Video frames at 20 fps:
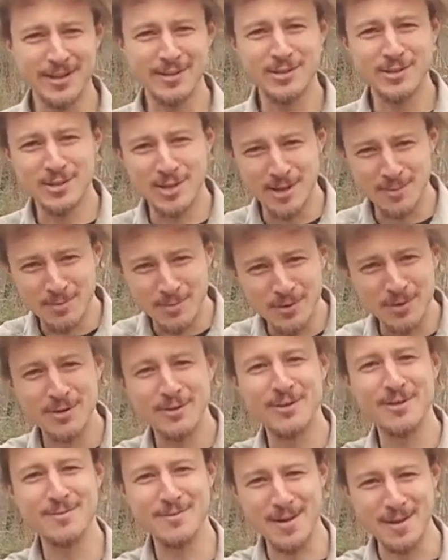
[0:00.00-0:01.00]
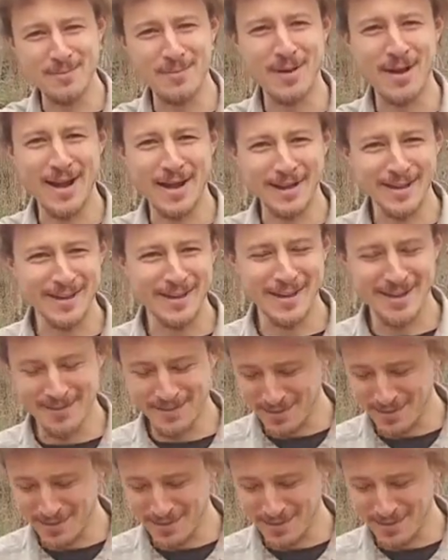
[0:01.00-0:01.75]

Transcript: I put it in my pocket.